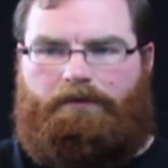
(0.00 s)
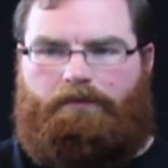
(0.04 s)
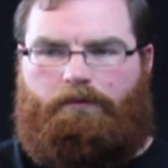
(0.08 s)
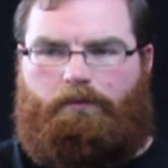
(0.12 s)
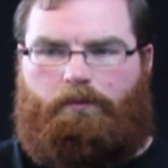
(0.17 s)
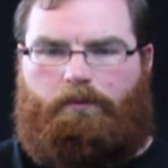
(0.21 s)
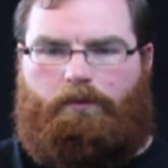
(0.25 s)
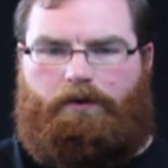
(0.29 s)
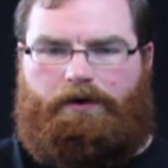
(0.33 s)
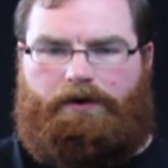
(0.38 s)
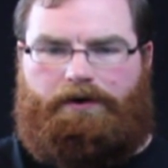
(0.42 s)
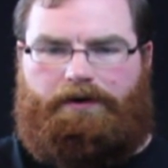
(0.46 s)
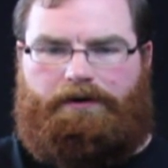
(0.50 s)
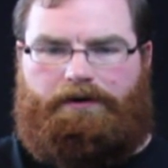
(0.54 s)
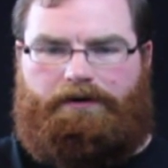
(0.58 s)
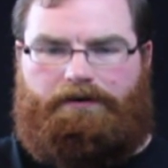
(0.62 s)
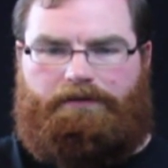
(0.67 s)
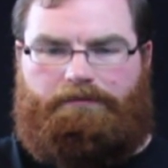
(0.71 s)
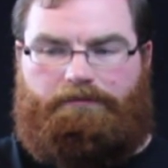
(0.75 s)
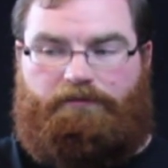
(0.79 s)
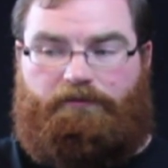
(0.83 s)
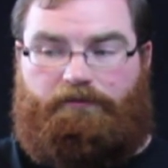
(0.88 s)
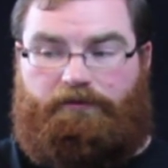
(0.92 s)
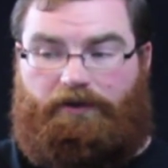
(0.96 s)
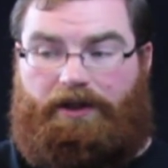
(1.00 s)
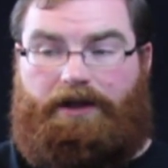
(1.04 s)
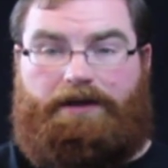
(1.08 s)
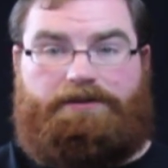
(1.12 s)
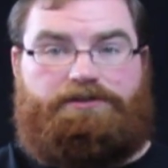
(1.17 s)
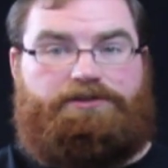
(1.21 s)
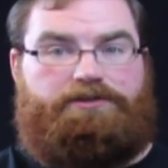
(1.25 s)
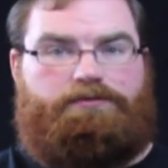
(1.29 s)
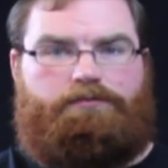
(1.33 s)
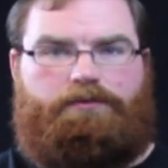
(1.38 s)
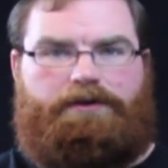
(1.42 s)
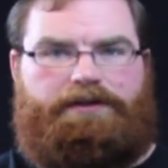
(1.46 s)
were
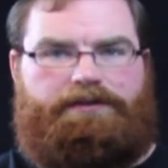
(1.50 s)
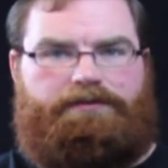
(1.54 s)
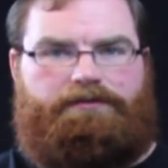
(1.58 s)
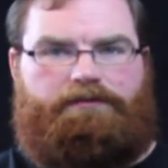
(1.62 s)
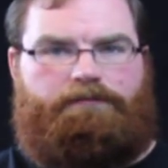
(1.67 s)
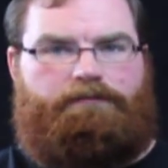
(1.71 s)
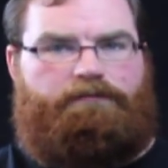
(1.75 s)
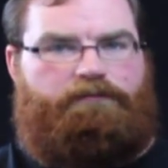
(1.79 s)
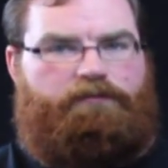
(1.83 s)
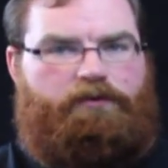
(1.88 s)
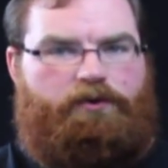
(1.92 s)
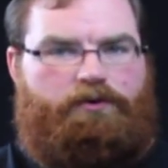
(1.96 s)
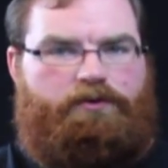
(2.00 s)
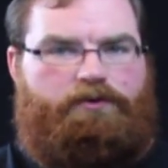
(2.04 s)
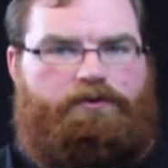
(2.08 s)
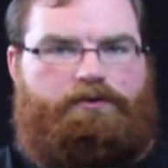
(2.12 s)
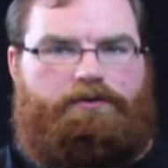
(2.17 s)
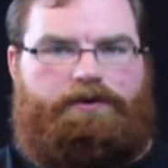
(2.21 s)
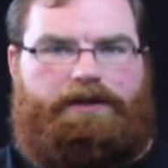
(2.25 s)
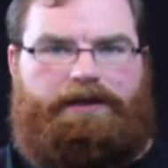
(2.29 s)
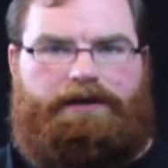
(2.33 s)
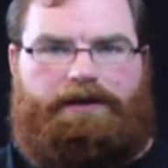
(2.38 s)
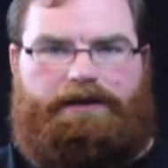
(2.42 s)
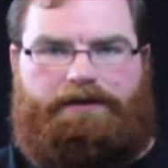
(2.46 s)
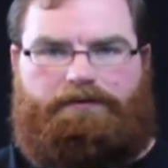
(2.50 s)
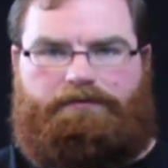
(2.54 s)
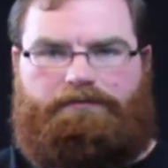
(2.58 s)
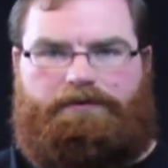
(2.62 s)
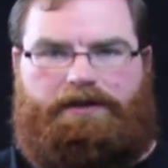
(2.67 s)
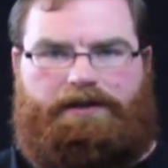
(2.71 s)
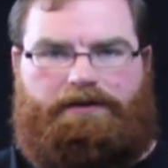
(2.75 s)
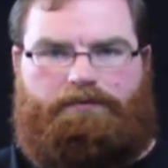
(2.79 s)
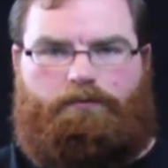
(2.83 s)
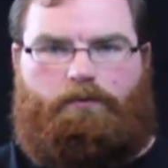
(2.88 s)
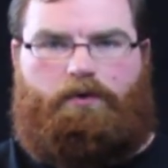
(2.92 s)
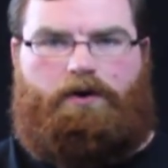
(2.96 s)
flush with food
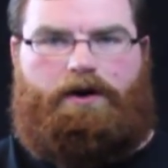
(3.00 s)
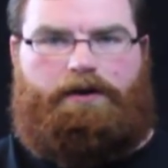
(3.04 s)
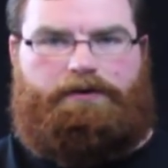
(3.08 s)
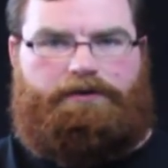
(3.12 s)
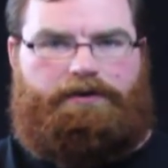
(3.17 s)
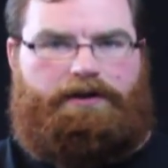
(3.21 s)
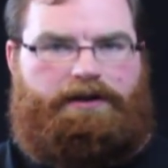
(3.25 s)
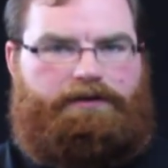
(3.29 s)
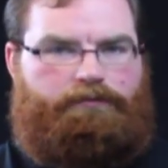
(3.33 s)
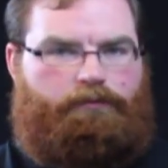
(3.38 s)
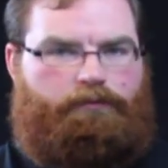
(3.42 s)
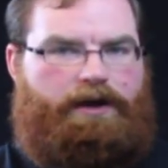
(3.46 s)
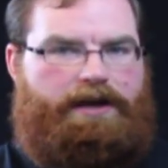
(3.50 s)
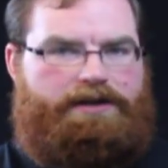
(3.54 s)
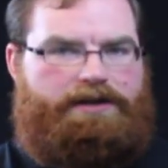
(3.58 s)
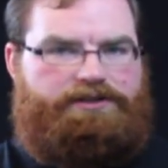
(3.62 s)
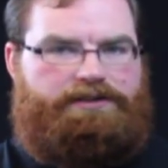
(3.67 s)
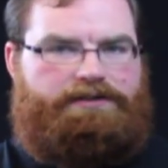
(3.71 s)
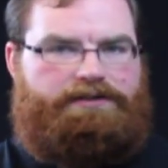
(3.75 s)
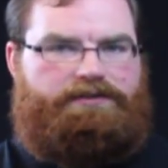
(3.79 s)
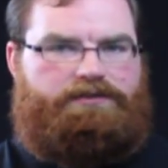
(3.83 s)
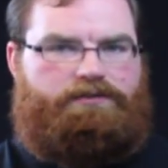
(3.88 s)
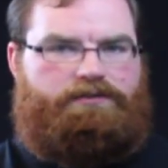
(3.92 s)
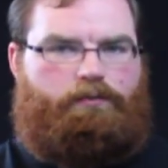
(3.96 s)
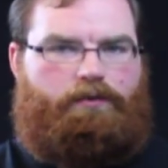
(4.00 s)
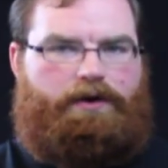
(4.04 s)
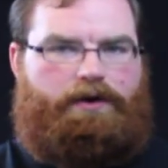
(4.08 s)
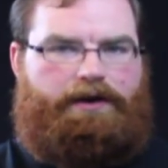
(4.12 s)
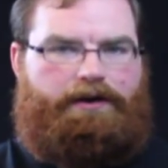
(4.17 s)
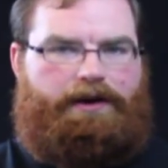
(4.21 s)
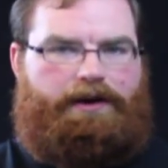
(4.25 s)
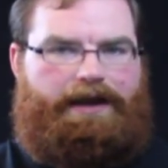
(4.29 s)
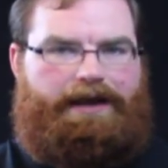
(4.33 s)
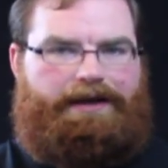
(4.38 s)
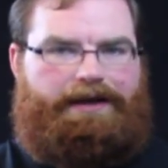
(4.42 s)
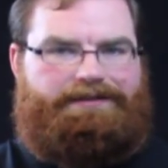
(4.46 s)
and water and rations,
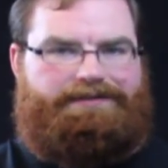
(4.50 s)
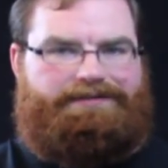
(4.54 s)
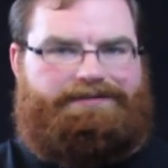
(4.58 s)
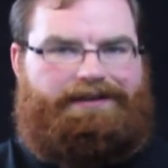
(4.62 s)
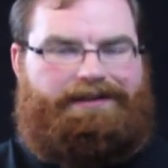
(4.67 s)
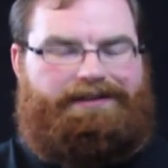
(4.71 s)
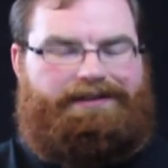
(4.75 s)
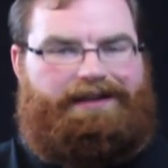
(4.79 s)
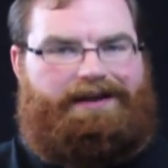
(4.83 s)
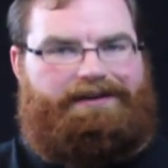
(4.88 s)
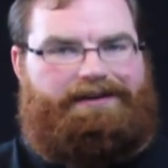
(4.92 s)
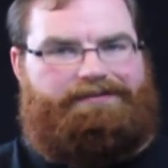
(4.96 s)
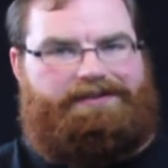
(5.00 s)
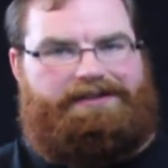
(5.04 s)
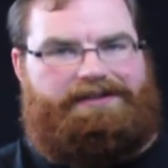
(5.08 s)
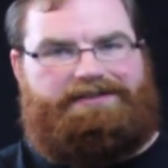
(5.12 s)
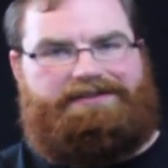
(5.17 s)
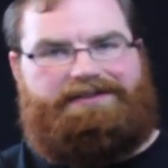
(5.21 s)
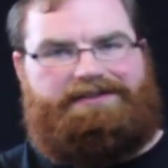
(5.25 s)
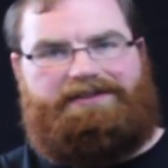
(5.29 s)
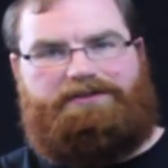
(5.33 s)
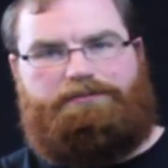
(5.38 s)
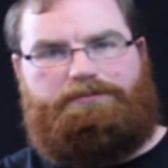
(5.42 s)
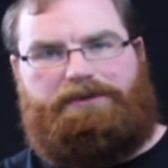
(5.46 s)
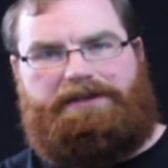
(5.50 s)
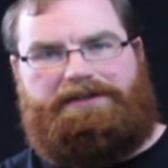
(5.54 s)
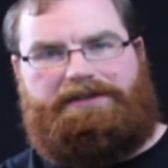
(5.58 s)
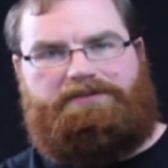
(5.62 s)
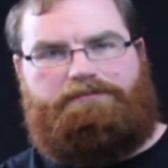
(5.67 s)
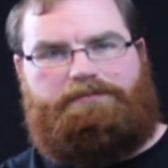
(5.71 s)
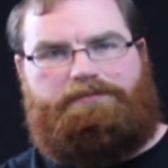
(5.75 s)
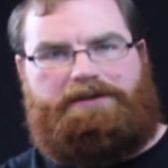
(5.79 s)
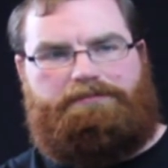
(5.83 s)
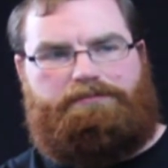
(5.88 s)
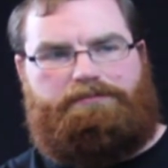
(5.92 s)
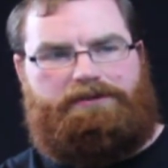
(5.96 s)
whereas a lot of these
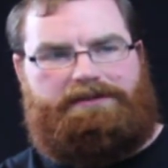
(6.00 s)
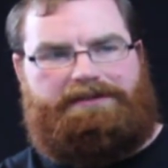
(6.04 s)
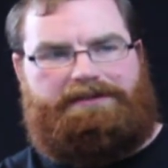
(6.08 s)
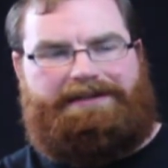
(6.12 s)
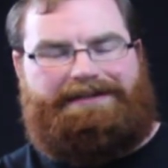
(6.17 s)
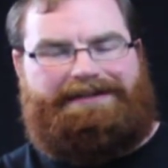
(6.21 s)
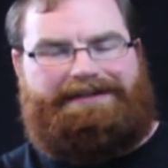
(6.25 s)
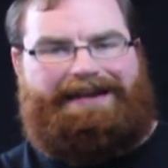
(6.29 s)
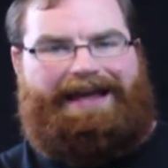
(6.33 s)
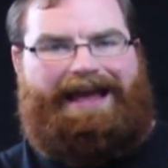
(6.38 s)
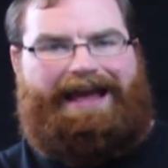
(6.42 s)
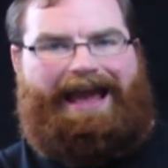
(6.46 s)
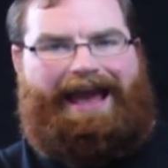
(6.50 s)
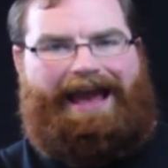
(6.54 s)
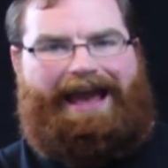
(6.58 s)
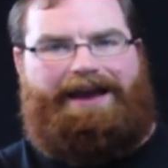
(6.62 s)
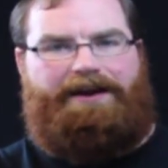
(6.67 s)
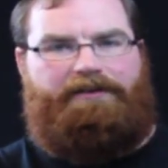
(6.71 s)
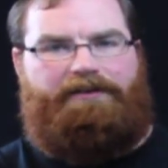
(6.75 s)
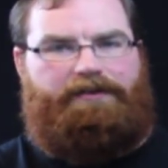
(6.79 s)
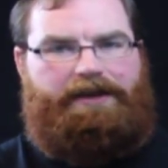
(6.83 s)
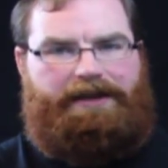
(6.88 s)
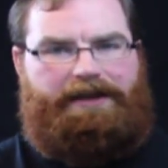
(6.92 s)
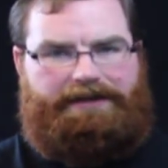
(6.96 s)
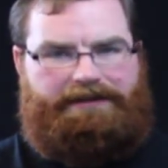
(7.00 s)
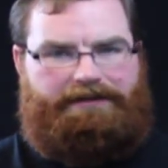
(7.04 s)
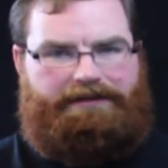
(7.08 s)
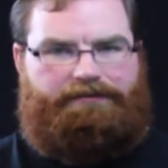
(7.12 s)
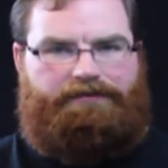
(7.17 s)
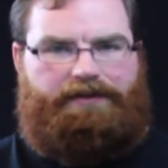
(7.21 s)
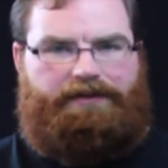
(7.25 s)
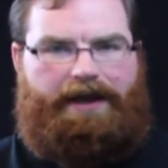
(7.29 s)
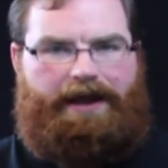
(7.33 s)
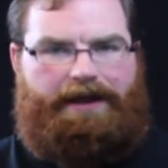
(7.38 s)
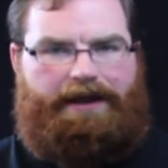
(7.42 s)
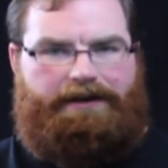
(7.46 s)
displaced people didn't have any of
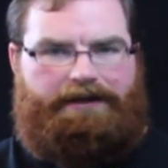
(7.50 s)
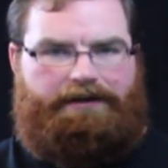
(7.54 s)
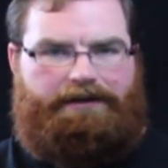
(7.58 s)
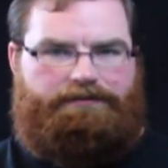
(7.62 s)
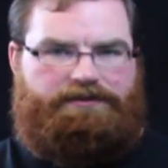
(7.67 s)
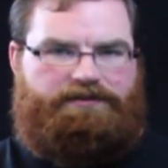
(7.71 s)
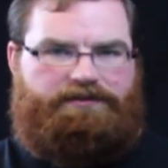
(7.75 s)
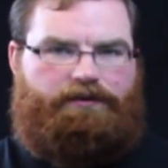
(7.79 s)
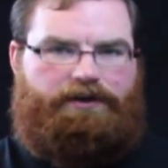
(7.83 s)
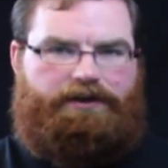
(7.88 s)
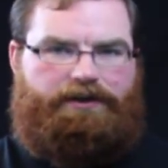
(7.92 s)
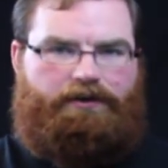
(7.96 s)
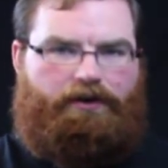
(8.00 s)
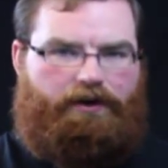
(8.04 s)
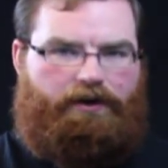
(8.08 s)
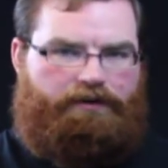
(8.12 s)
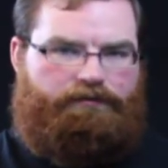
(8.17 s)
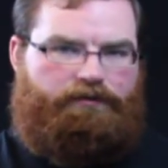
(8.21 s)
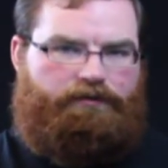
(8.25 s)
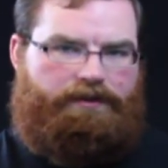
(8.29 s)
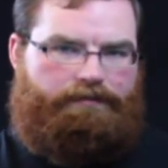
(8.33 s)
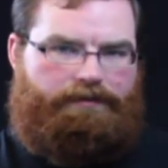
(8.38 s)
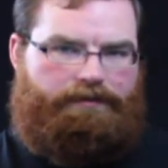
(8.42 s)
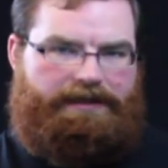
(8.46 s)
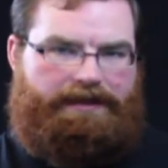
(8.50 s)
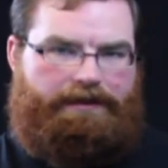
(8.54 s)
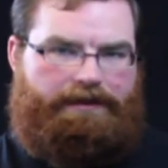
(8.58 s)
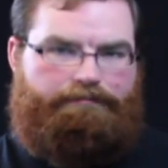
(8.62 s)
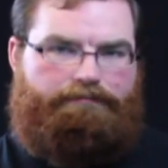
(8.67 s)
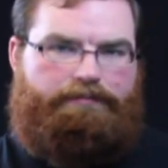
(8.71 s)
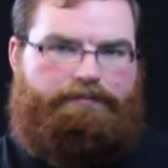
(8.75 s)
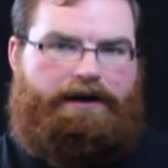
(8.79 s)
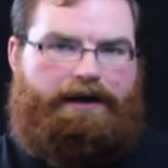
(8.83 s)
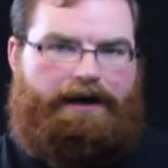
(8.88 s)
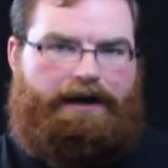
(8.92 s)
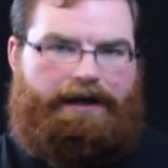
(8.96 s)
that, and it was very hard for them to get
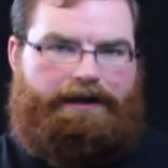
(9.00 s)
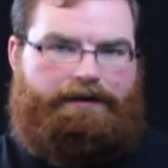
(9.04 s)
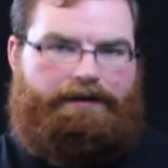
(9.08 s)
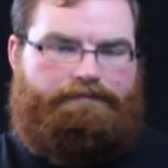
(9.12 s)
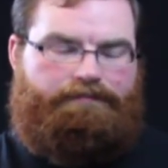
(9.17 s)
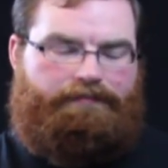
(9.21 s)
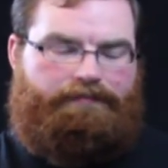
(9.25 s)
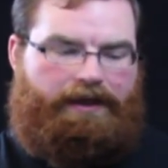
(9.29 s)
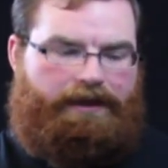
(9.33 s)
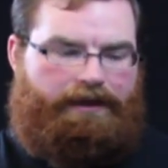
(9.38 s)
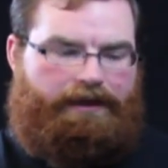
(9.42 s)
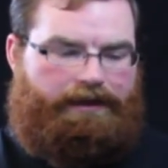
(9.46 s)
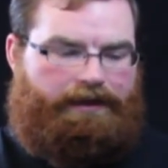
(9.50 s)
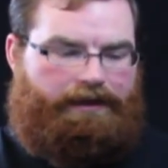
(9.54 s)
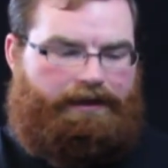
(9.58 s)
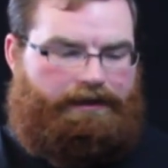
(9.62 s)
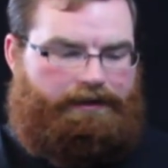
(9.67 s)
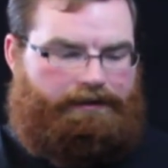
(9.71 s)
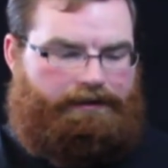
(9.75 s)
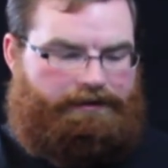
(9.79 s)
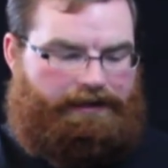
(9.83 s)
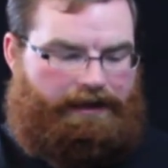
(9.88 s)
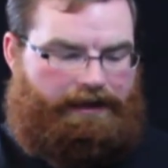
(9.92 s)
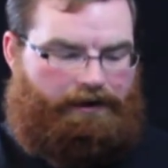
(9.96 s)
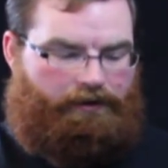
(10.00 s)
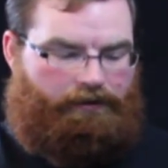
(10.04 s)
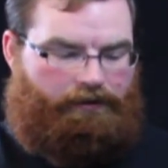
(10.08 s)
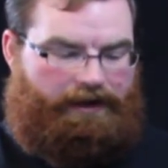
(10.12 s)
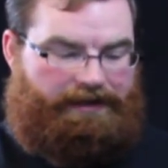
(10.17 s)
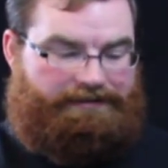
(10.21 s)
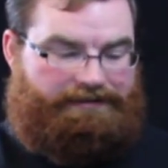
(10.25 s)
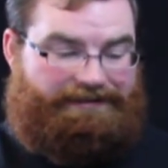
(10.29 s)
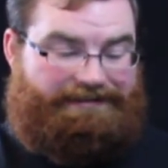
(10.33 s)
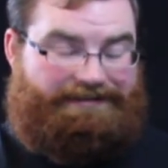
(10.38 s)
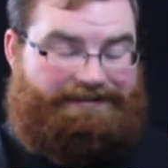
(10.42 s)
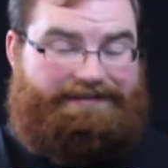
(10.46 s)
by. Now,
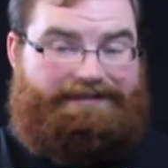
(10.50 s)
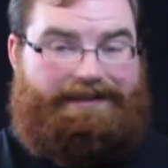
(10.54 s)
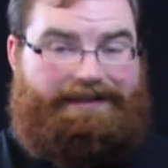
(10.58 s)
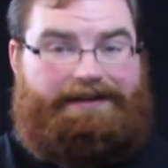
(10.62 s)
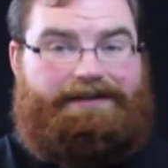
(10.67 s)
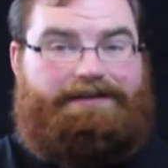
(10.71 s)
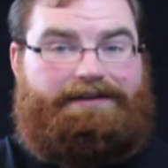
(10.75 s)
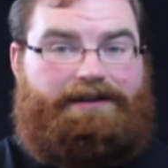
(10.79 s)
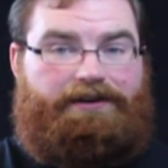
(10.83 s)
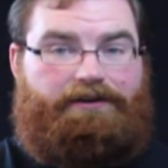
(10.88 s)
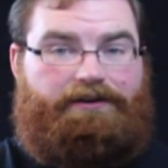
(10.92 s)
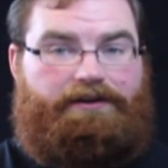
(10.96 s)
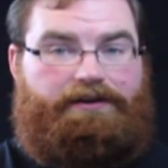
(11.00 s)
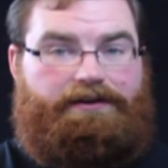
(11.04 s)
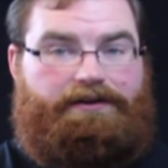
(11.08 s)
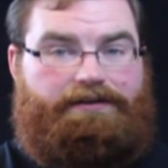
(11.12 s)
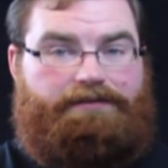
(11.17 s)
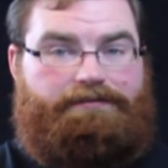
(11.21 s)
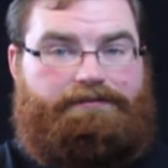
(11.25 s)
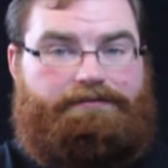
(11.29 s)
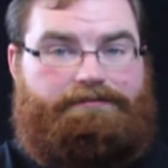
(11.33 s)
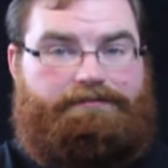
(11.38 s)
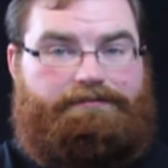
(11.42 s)
as a secondary